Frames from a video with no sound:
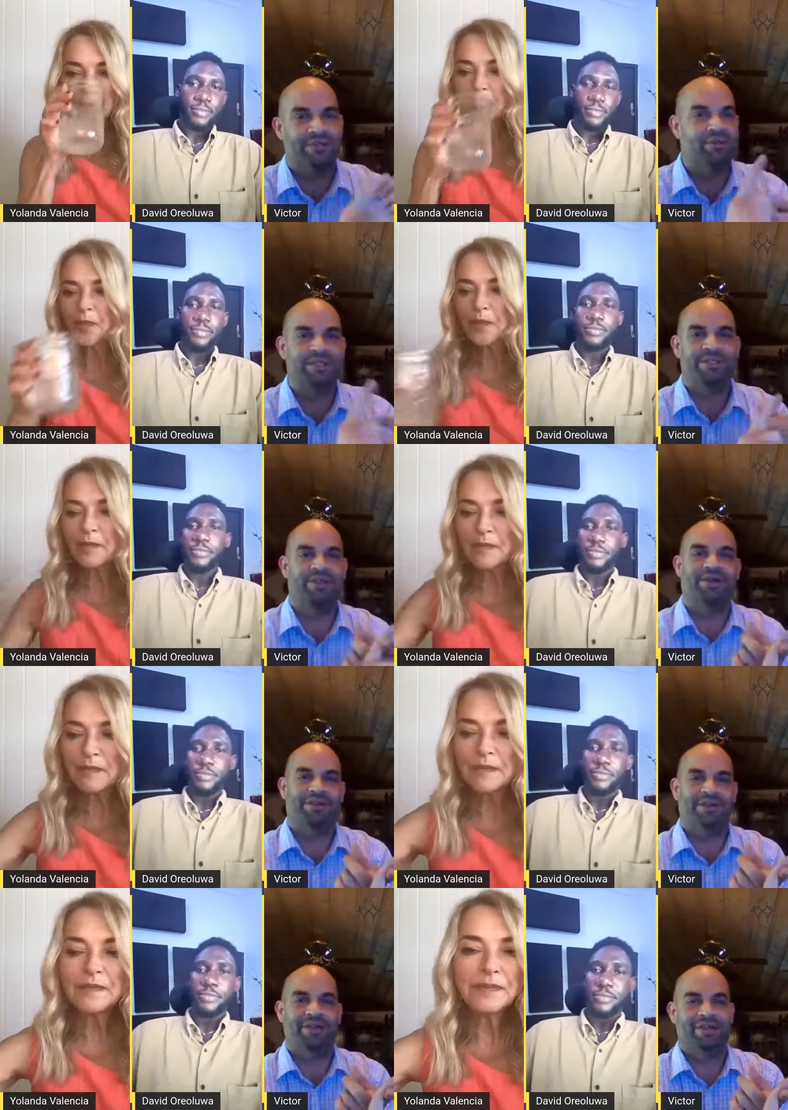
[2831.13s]
Speaker 1: knew each
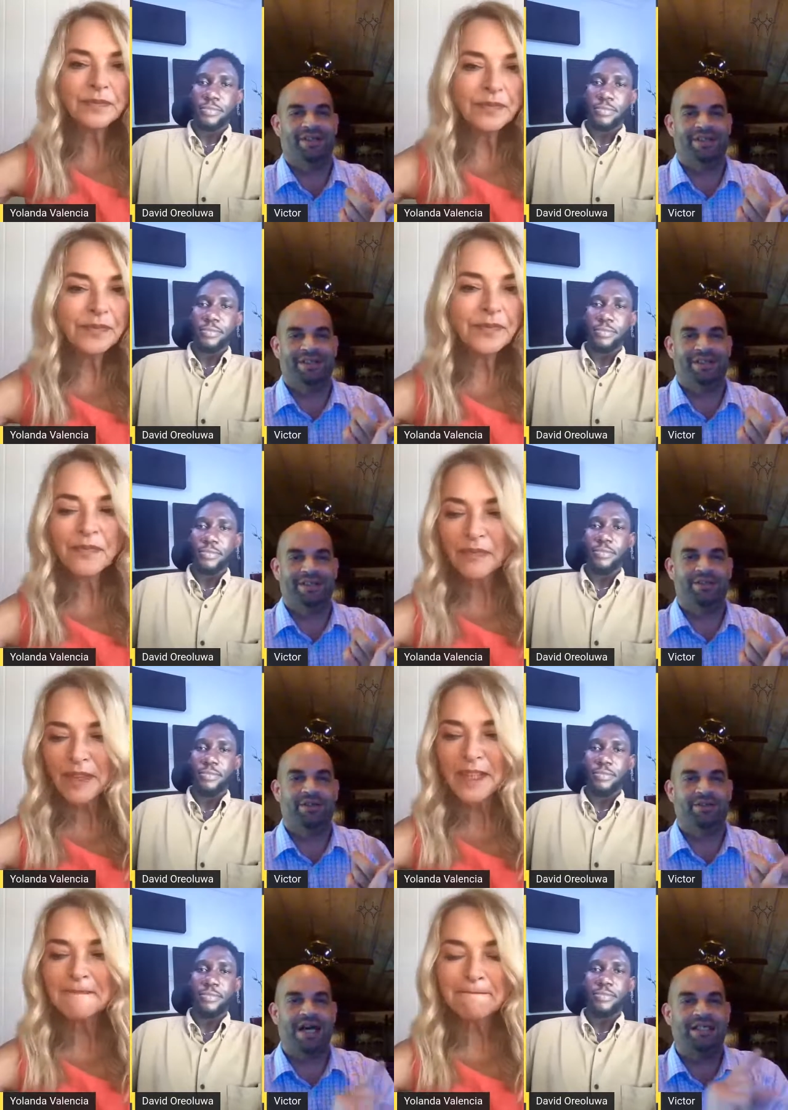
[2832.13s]
other so
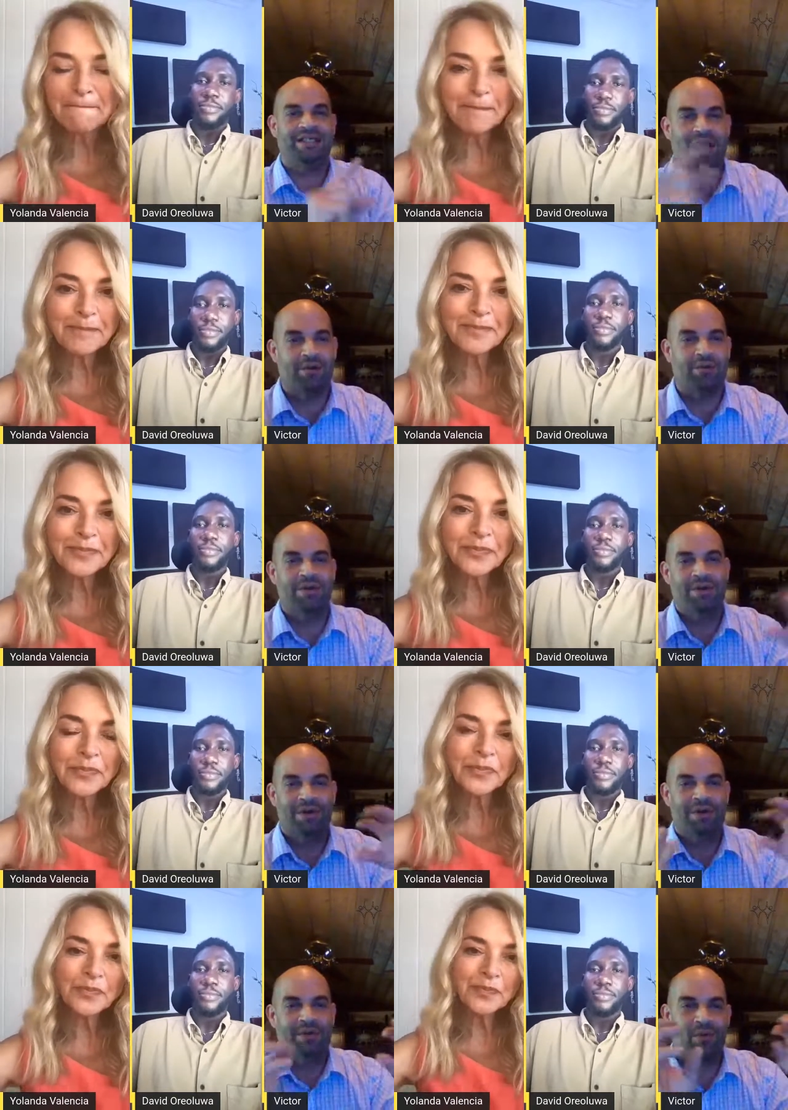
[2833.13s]
that's how
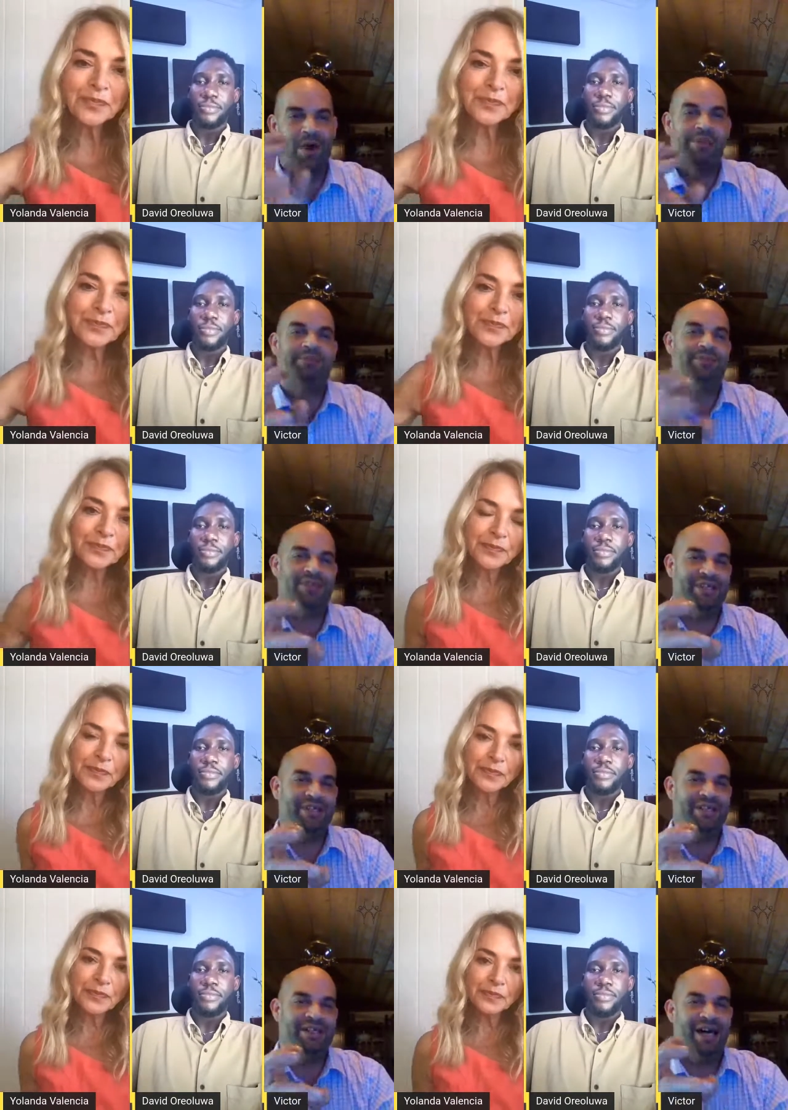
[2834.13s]
web
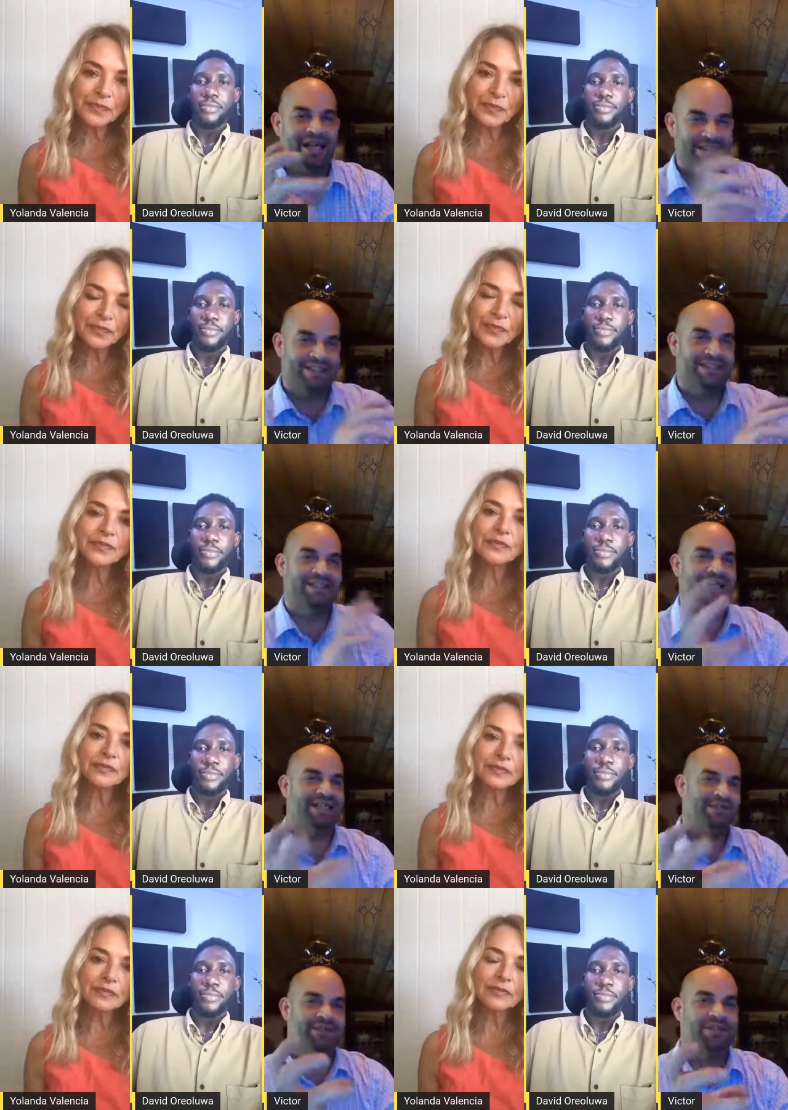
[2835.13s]
three and this
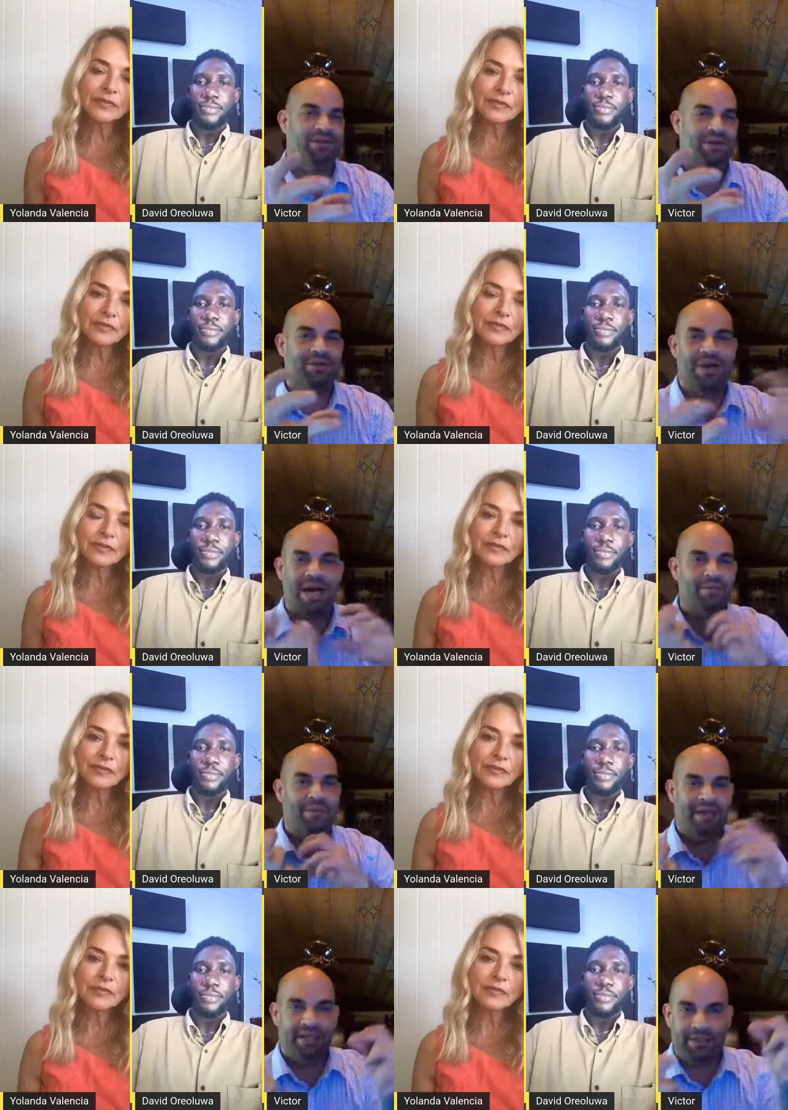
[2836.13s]
nft world can
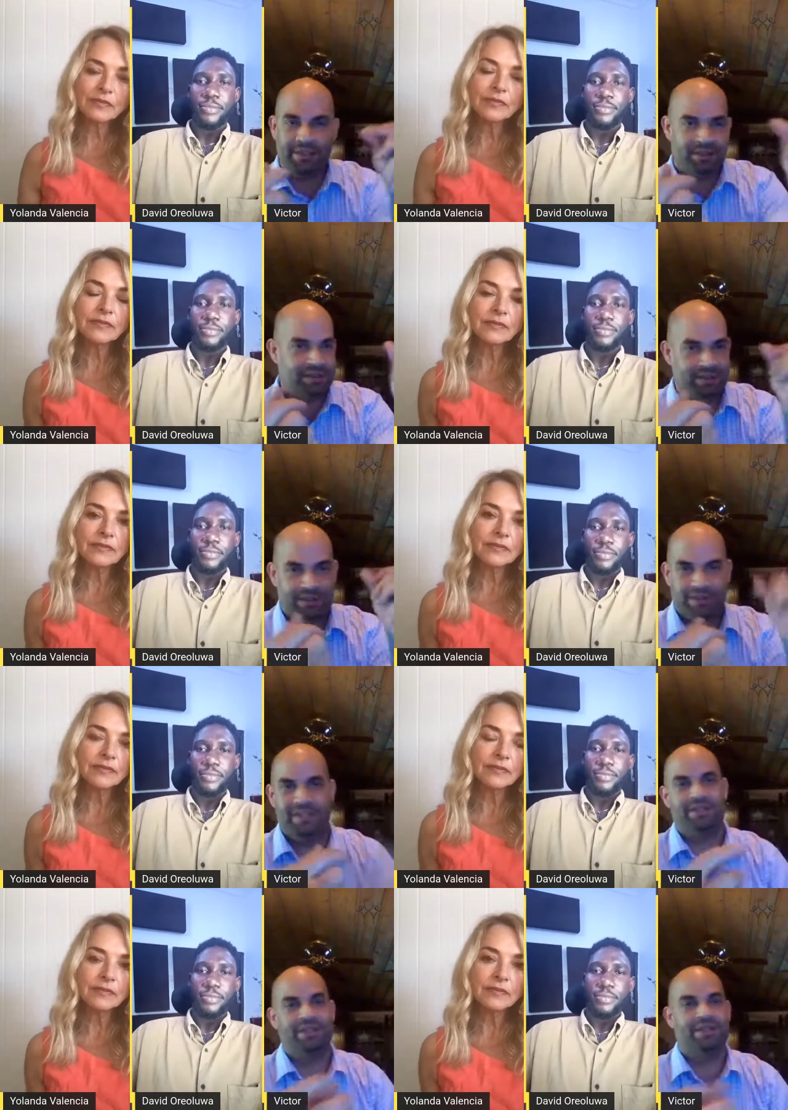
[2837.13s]
make
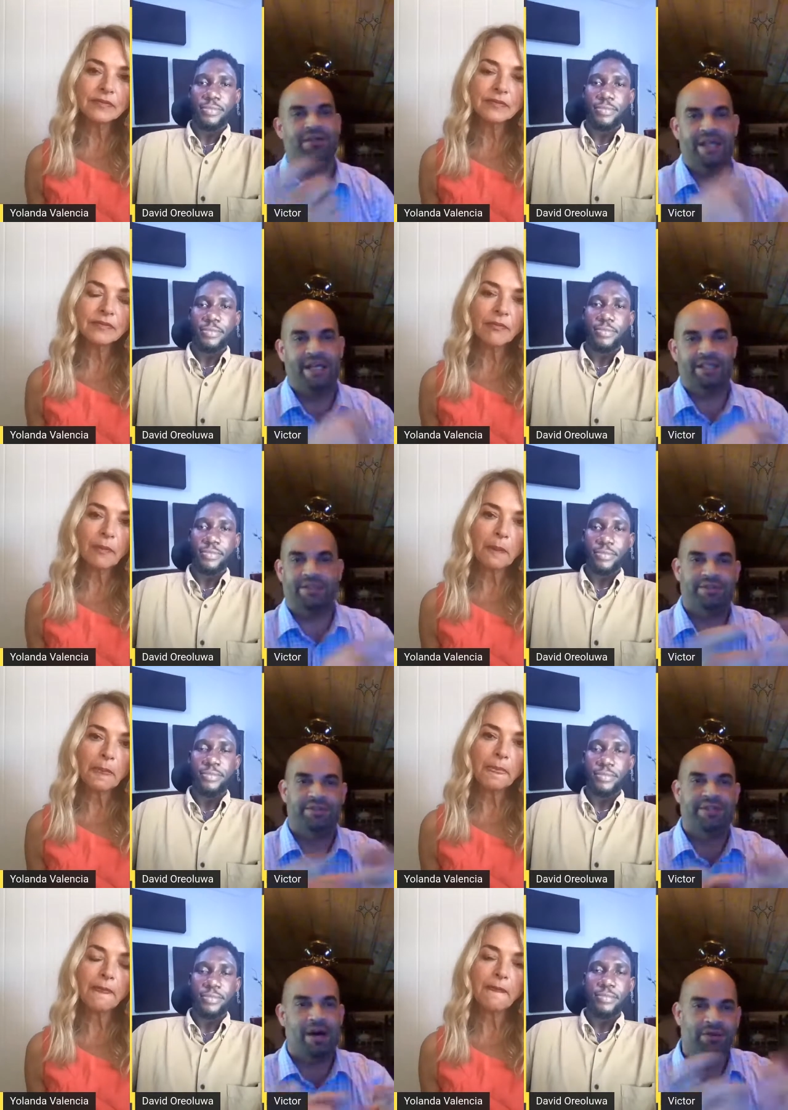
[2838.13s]
easy connections
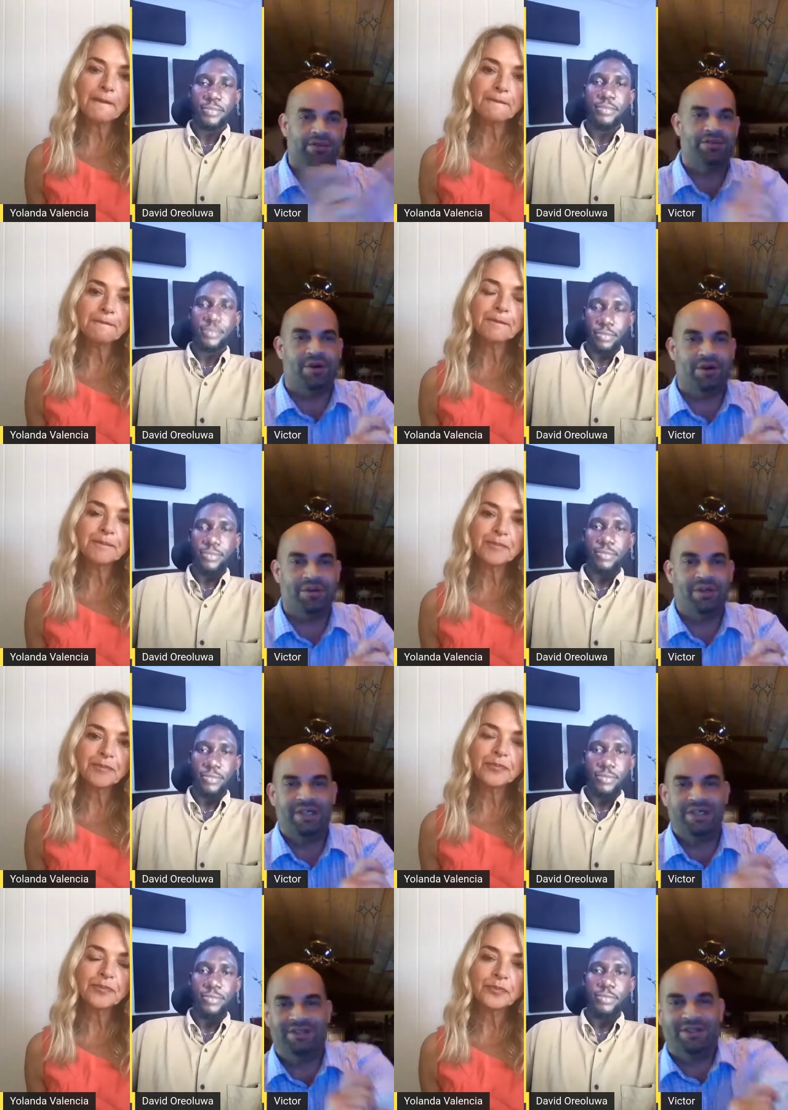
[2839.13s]
now john
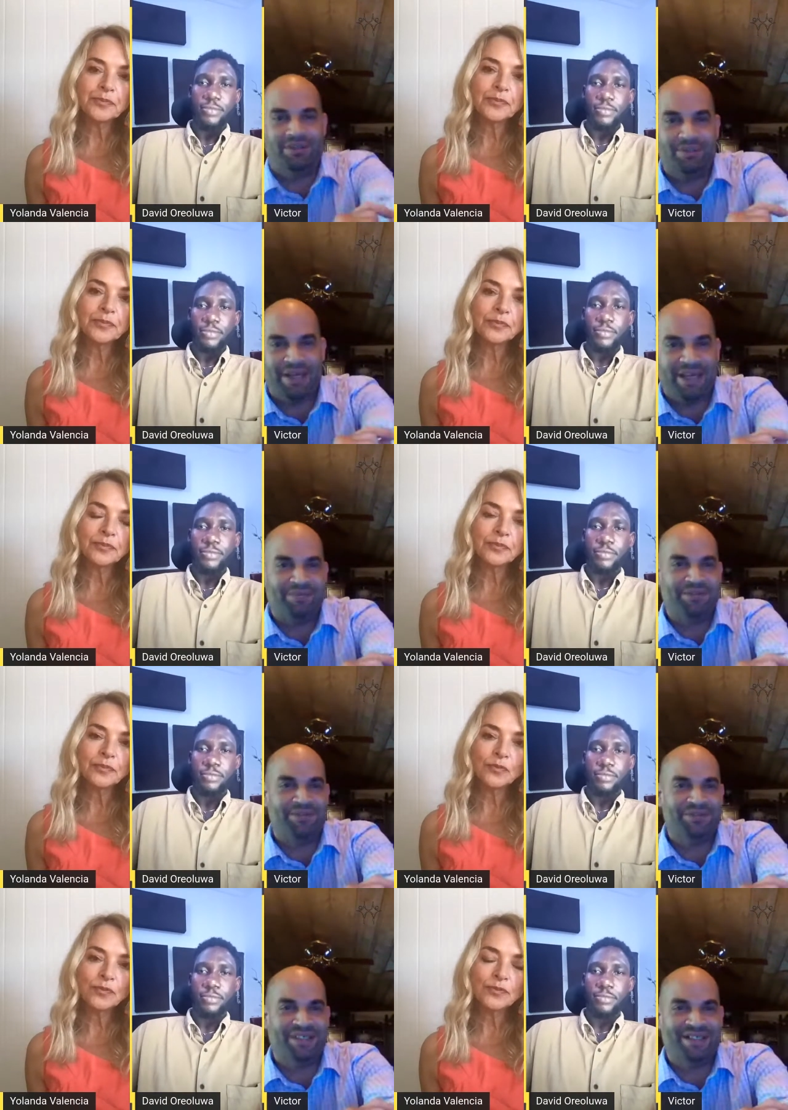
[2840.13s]
is gonna make a
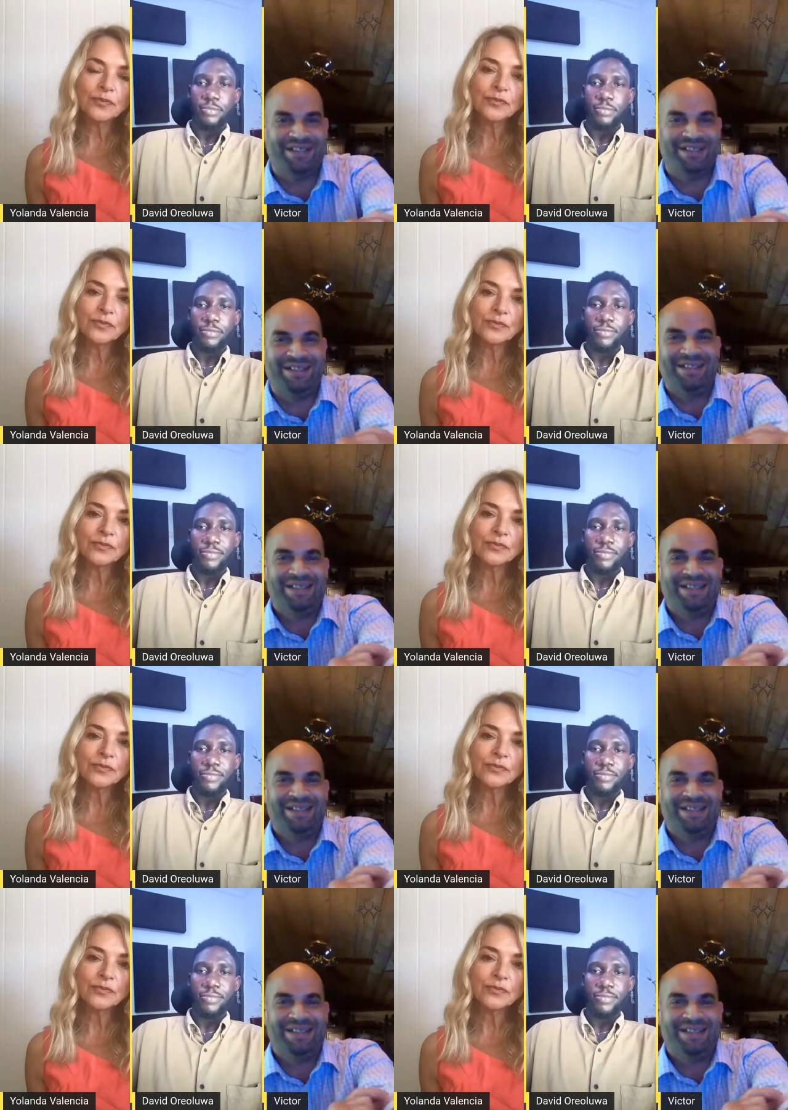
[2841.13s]
music in